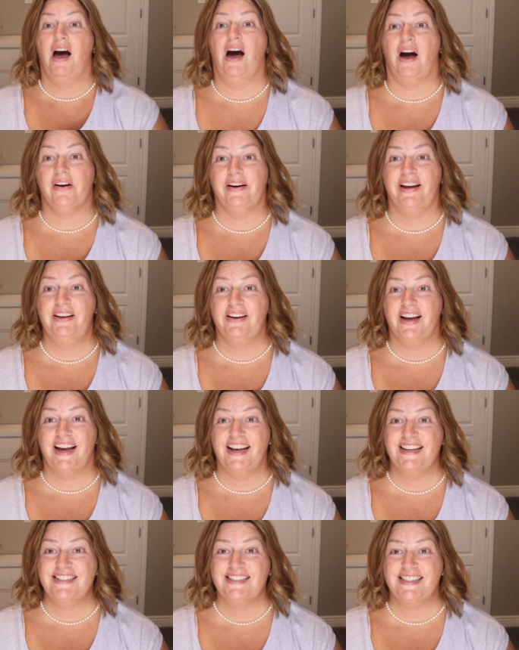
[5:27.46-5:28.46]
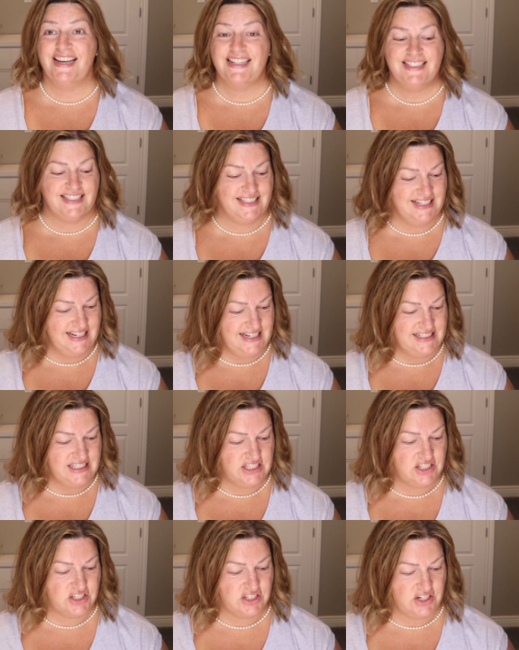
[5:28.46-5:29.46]
All right, you guys, let's get
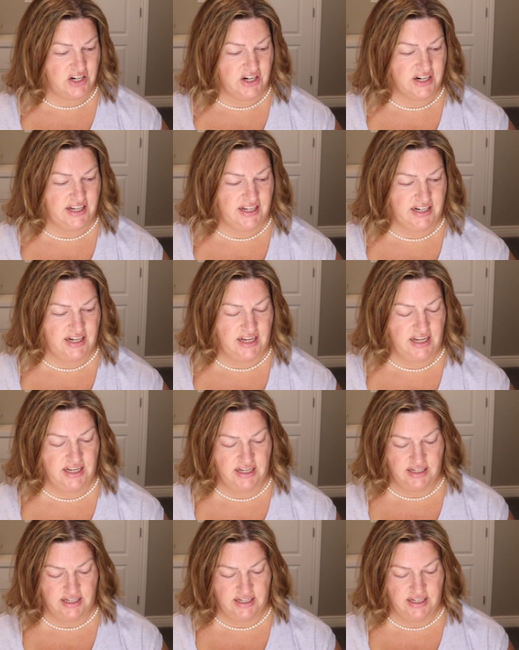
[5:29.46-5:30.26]
started.